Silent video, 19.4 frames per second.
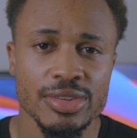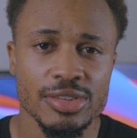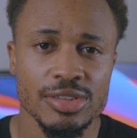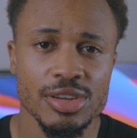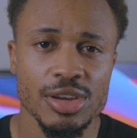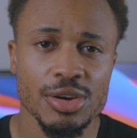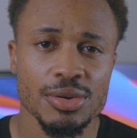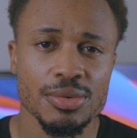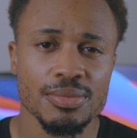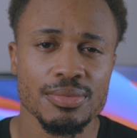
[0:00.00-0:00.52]

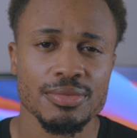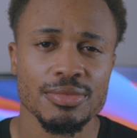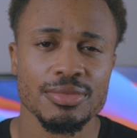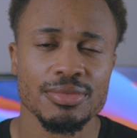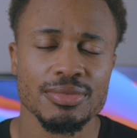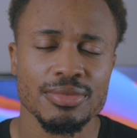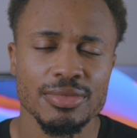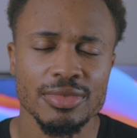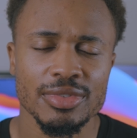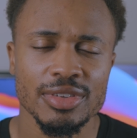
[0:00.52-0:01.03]
So
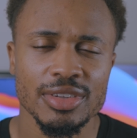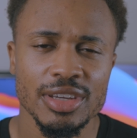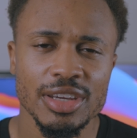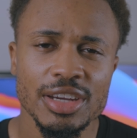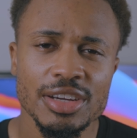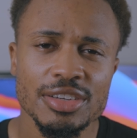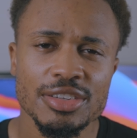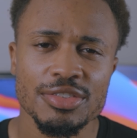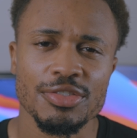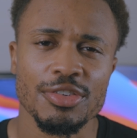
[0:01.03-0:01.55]

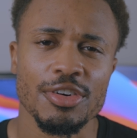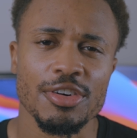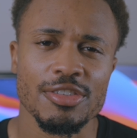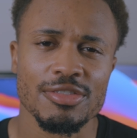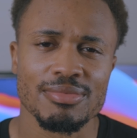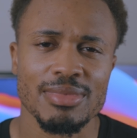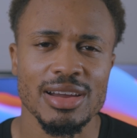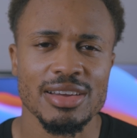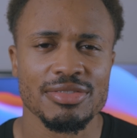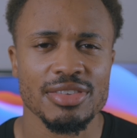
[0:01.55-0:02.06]
here's 4
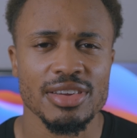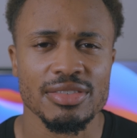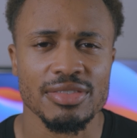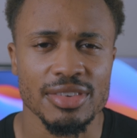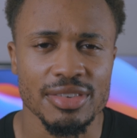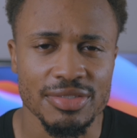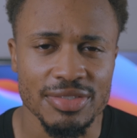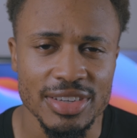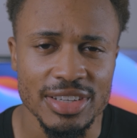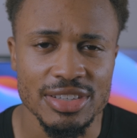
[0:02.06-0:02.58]
of my
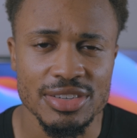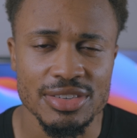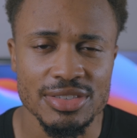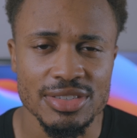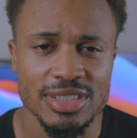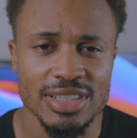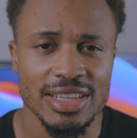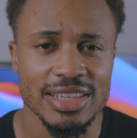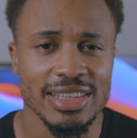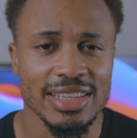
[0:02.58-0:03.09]
favorite
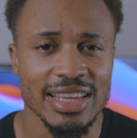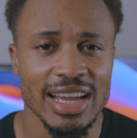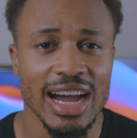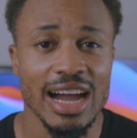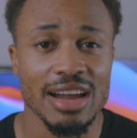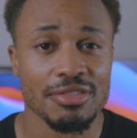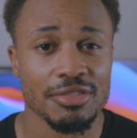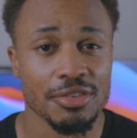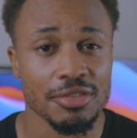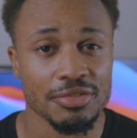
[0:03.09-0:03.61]
features in the
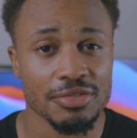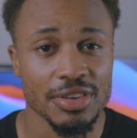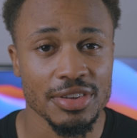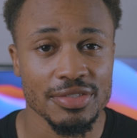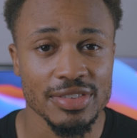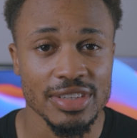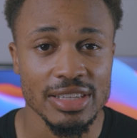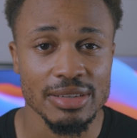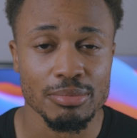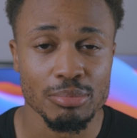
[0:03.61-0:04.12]
iPhone
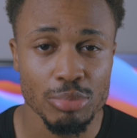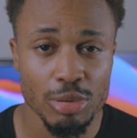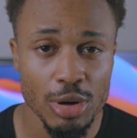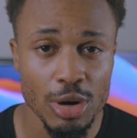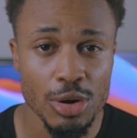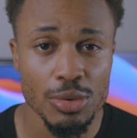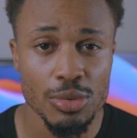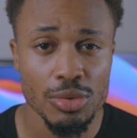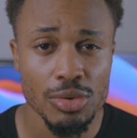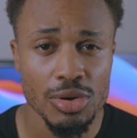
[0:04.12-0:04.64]
15
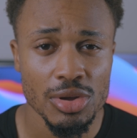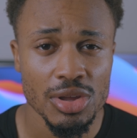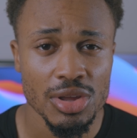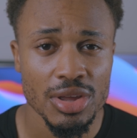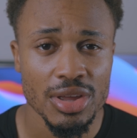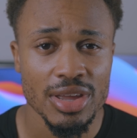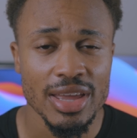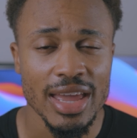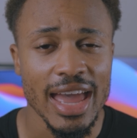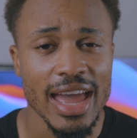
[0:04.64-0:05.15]
Pro
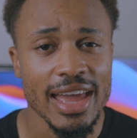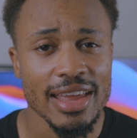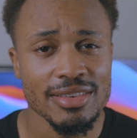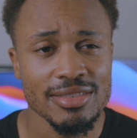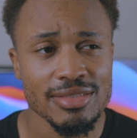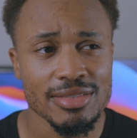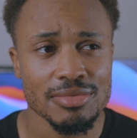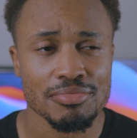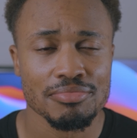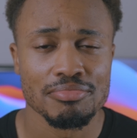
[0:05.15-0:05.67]

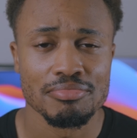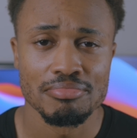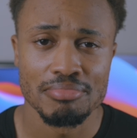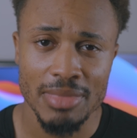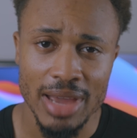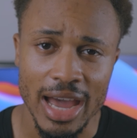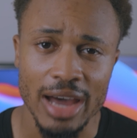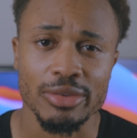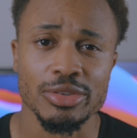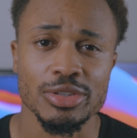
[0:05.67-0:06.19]
and
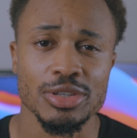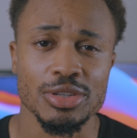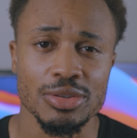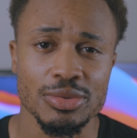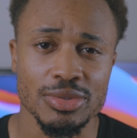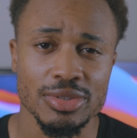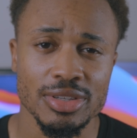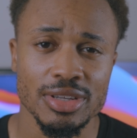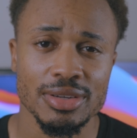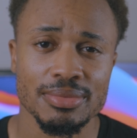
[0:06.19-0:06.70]
how to
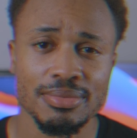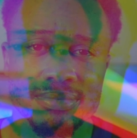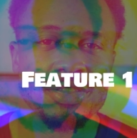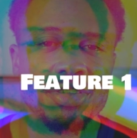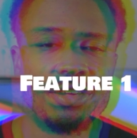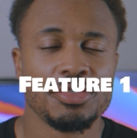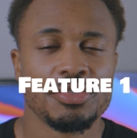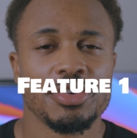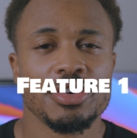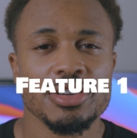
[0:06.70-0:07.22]
use them.
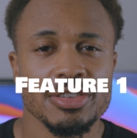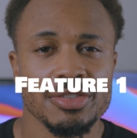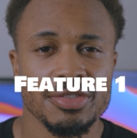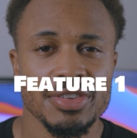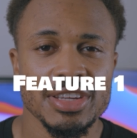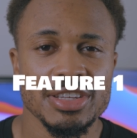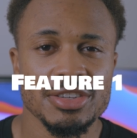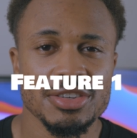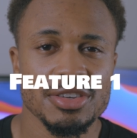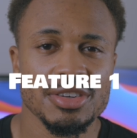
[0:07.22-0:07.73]
The first
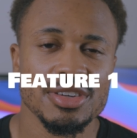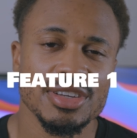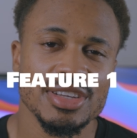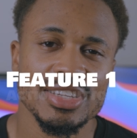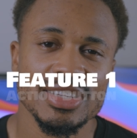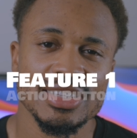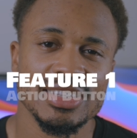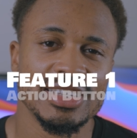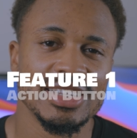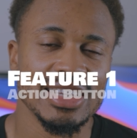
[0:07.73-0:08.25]
feature
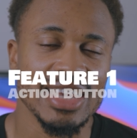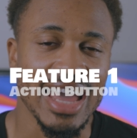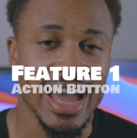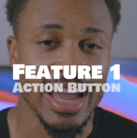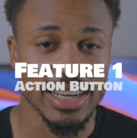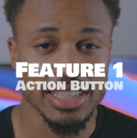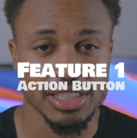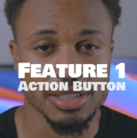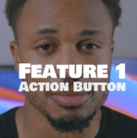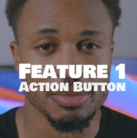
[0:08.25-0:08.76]
is the
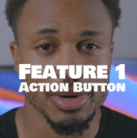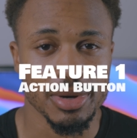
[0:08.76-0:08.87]
action